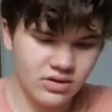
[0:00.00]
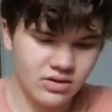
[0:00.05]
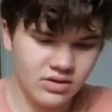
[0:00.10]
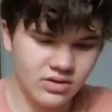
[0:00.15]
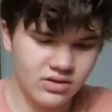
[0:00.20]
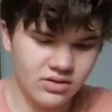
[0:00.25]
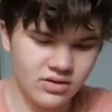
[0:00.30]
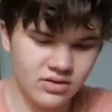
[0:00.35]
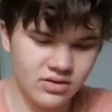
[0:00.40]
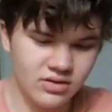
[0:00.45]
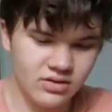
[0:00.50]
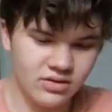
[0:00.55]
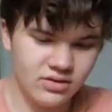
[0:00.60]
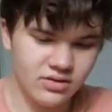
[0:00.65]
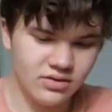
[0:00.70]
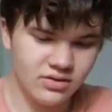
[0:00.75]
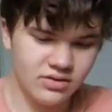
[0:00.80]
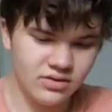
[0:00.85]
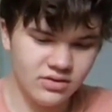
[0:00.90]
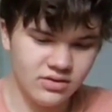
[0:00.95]
Mm,
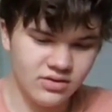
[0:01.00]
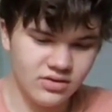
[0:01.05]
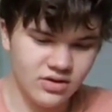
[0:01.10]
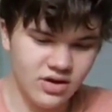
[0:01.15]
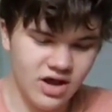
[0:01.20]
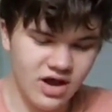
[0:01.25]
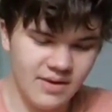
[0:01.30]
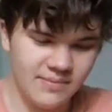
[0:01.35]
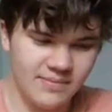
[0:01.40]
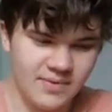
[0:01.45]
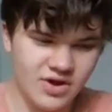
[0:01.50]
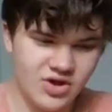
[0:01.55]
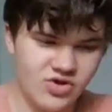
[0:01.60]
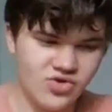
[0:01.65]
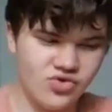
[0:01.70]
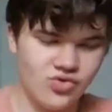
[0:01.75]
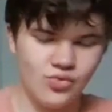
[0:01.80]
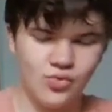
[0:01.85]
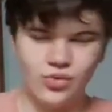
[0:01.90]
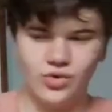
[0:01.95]
I
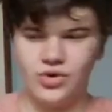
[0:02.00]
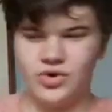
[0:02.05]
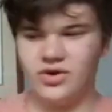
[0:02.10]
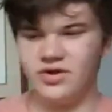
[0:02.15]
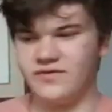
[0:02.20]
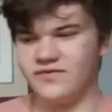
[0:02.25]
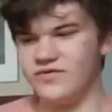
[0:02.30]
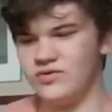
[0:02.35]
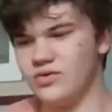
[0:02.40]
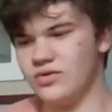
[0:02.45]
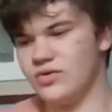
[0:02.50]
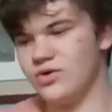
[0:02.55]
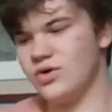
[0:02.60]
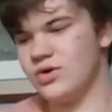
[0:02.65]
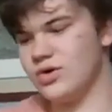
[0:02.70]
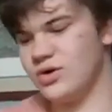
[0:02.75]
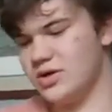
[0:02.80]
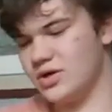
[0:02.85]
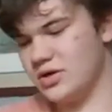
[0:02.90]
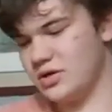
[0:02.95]
bet you would if you
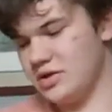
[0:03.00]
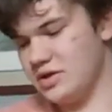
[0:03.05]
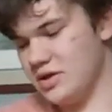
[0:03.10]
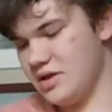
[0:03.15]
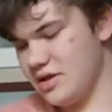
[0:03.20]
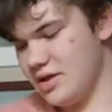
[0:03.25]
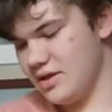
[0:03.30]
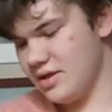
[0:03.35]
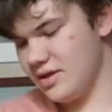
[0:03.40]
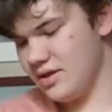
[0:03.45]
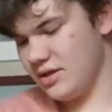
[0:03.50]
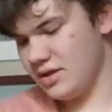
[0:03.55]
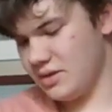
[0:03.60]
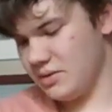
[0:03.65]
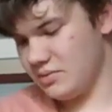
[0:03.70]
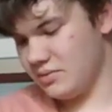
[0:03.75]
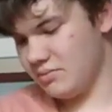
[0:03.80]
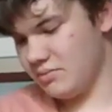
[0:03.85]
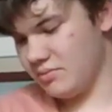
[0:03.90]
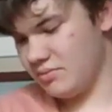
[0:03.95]
could.
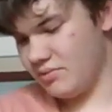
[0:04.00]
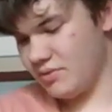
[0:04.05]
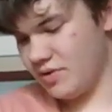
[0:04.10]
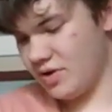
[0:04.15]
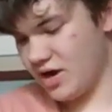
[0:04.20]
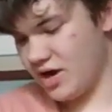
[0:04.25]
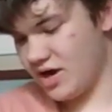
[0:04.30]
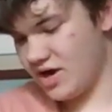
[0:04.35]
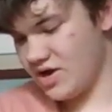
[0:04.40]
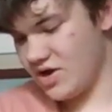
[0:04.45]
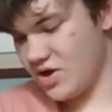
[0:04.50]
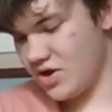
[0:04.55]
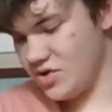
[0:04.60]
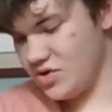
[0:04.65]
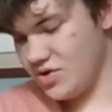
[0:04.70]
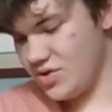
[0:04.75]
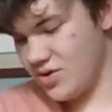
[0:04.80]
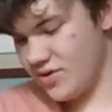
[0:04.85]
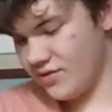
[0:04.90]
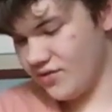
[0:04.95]
But I know
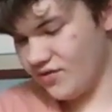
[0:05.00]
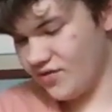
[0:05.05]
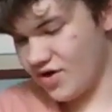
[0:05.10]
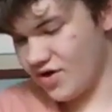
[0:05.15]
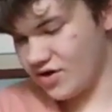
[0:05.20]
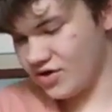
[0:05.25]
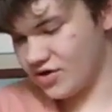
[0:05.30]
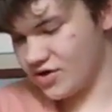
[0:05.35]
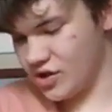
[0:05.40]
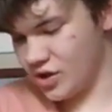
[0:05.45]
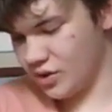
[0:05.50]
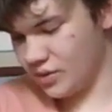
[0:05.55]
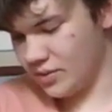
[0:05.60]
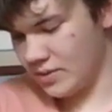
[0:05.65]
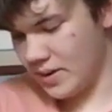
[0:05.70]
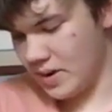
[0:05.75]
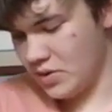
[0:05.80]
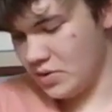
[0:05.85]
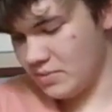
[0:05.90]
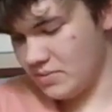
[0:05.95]
you fucked
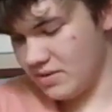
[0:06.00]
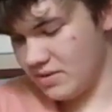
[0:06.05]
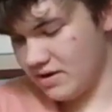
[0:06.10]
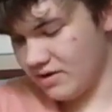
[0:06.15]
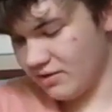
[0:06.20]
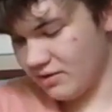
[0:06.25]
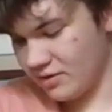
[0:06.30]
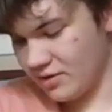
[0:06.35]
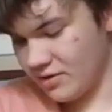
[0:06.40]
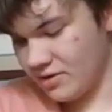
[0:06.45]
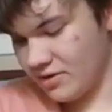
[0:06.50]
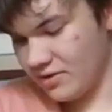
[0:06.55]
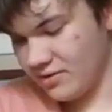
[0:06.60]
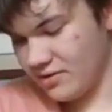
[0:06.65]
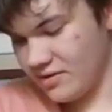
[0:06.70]
your own mother.